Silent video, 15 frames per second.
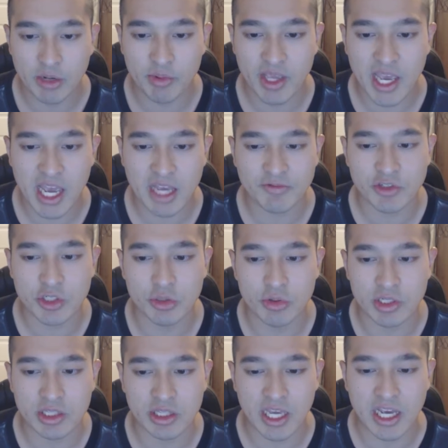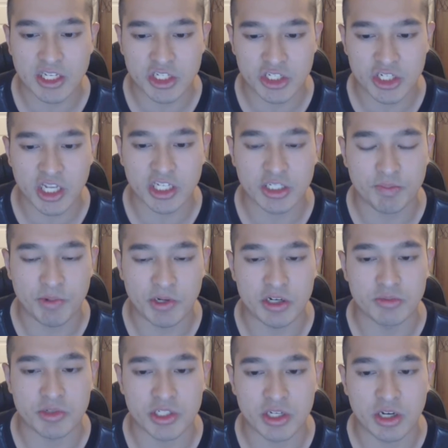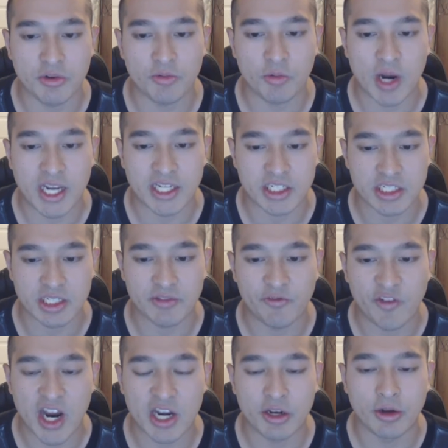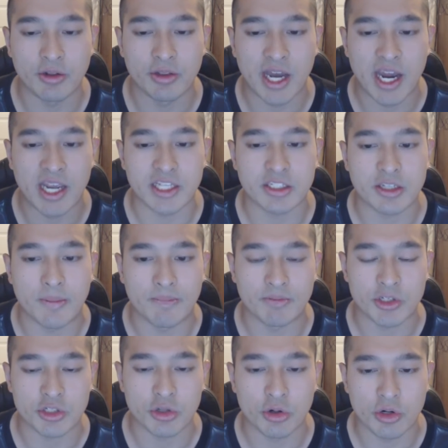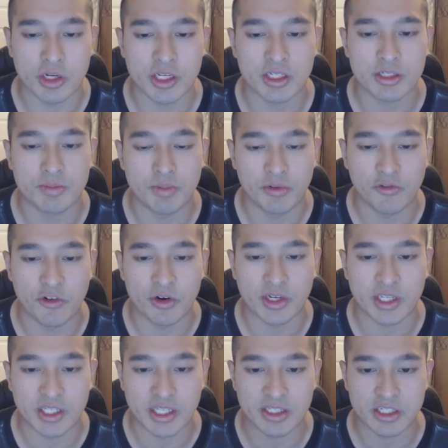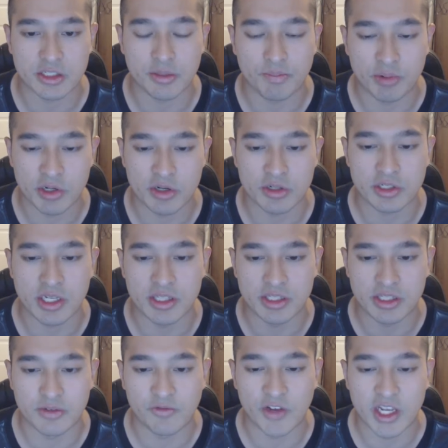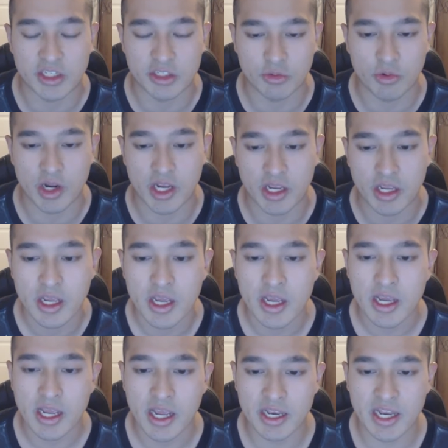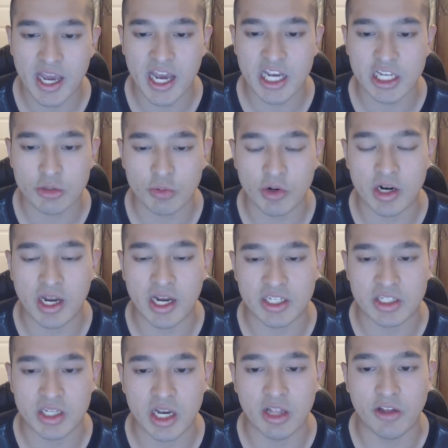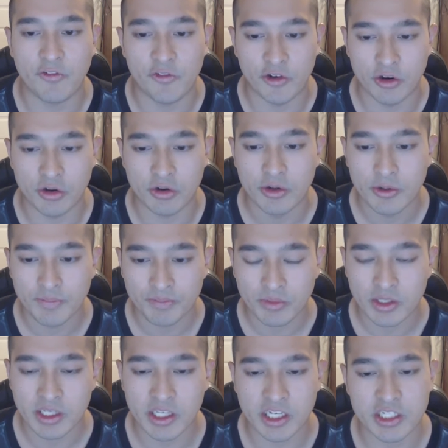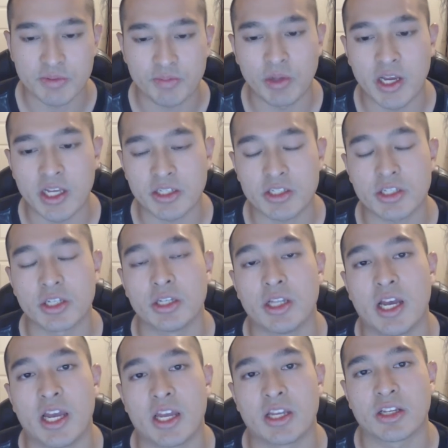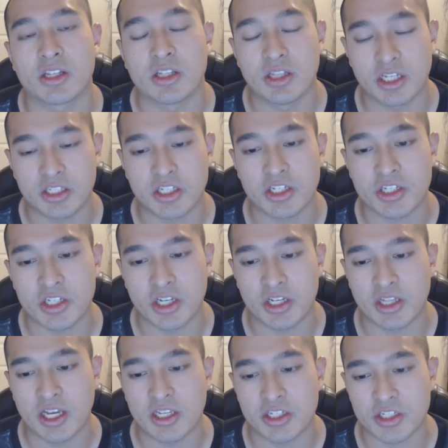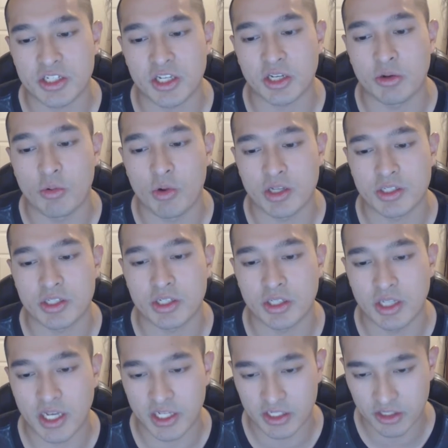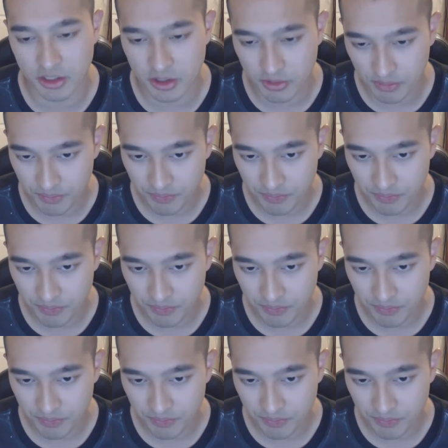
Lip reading: And we have to it that Shakespeare himself writes his final lines and stories before he disappears and fades away. And as for Astolfo, he explains to, like, Leticia that Sig wants to, like,